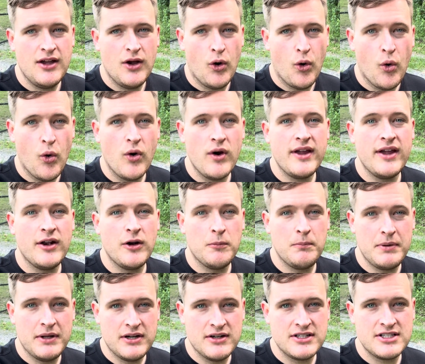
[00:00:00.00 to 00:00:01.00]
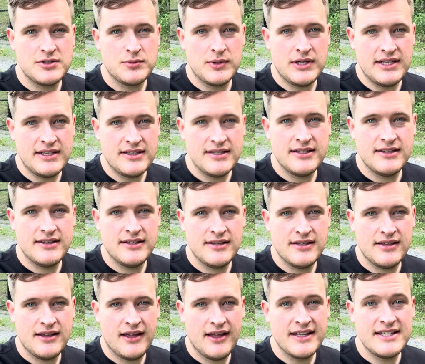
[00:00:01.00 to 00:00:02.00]
Oriental Bittersweet.
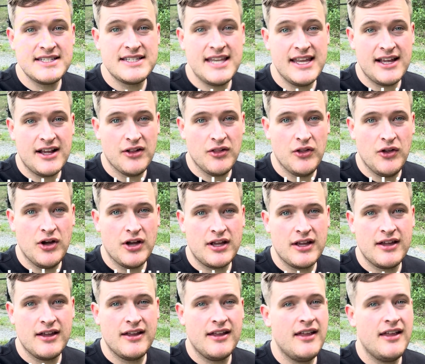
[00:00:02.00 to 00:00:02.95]
Let's take a look.